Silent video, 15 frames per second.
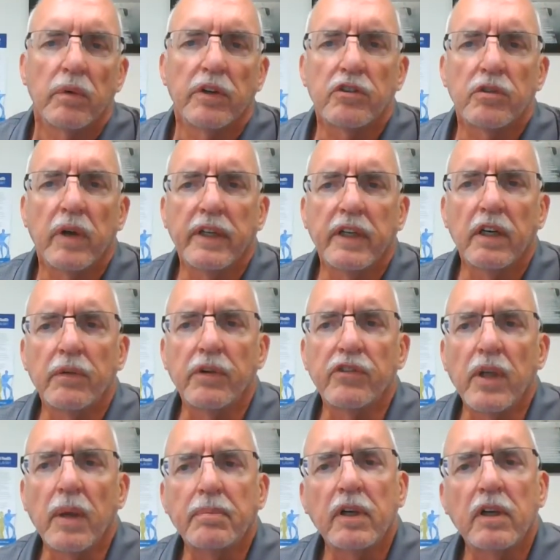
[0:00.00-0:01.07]
Rich, do I need a
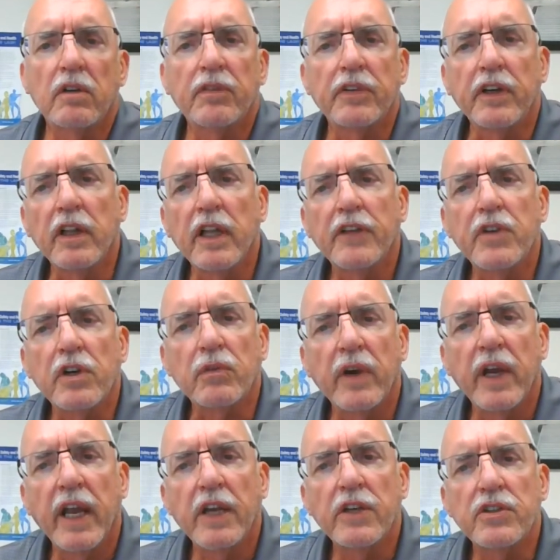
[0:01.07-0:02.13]
receptacle for the electric
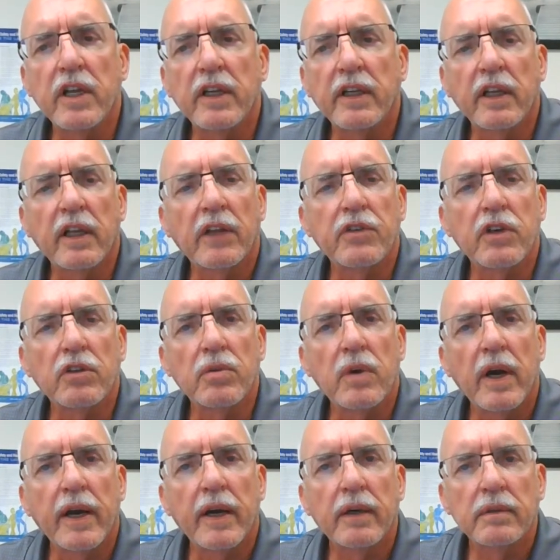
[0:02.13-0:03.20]
range and the electric
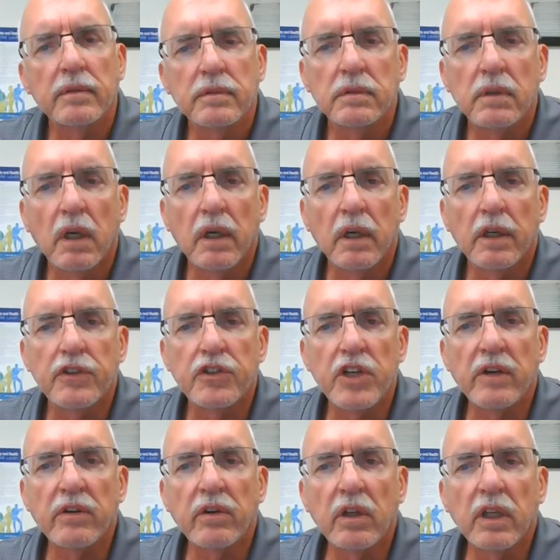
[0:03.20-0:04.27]
dryer?
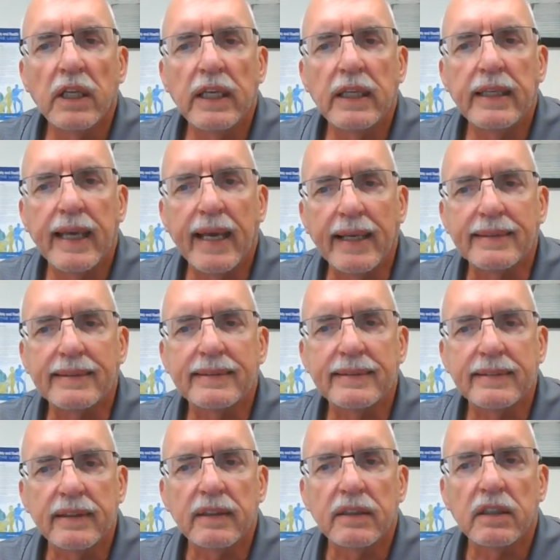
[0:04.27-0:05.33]
Generally, yes.
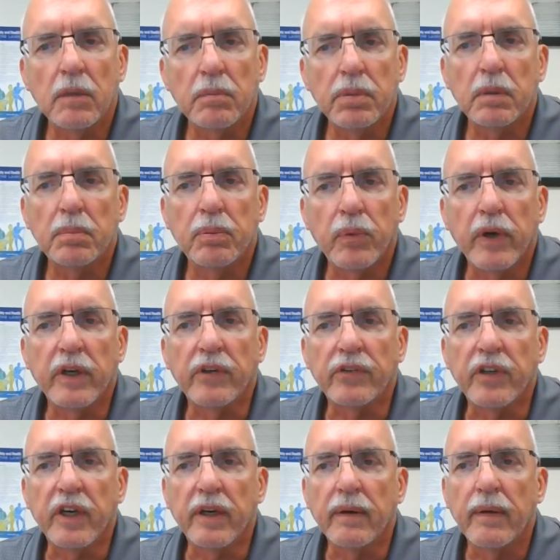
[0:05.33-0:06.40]
A couple of pointers
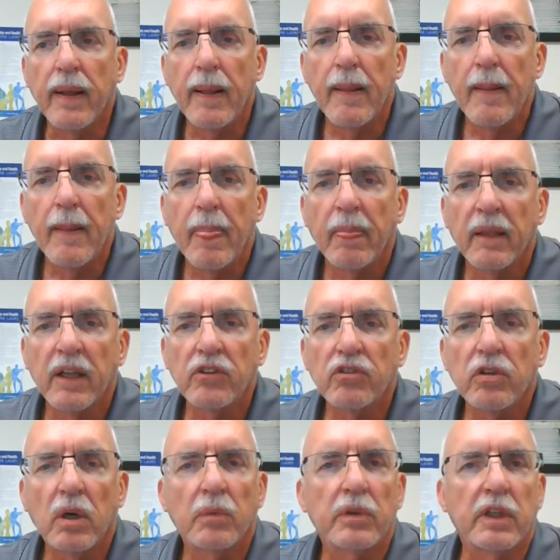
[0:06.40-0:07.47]
here. Let's
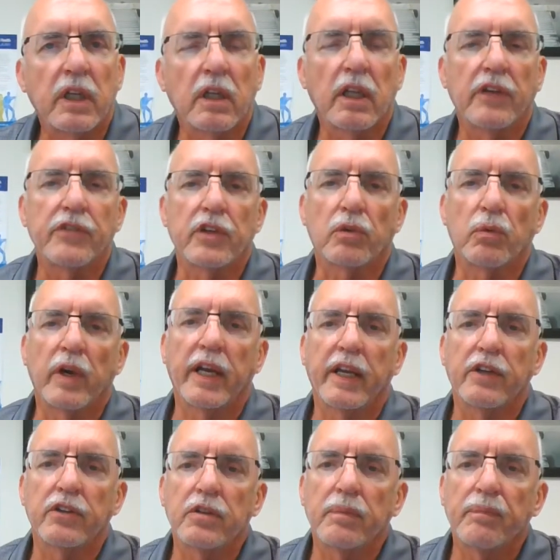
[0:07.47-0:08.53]
start with the electric
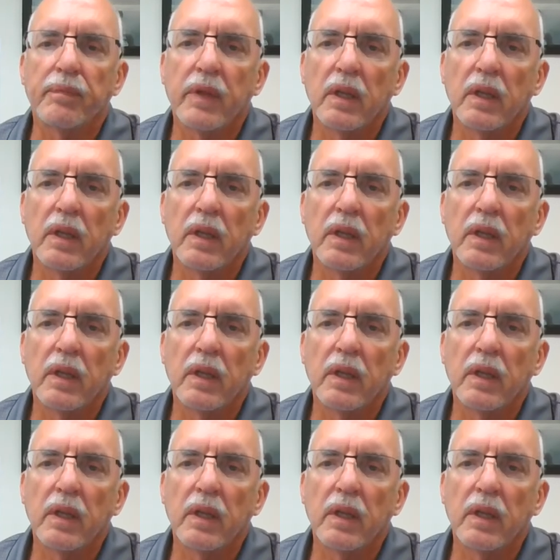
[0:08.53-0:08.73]
range.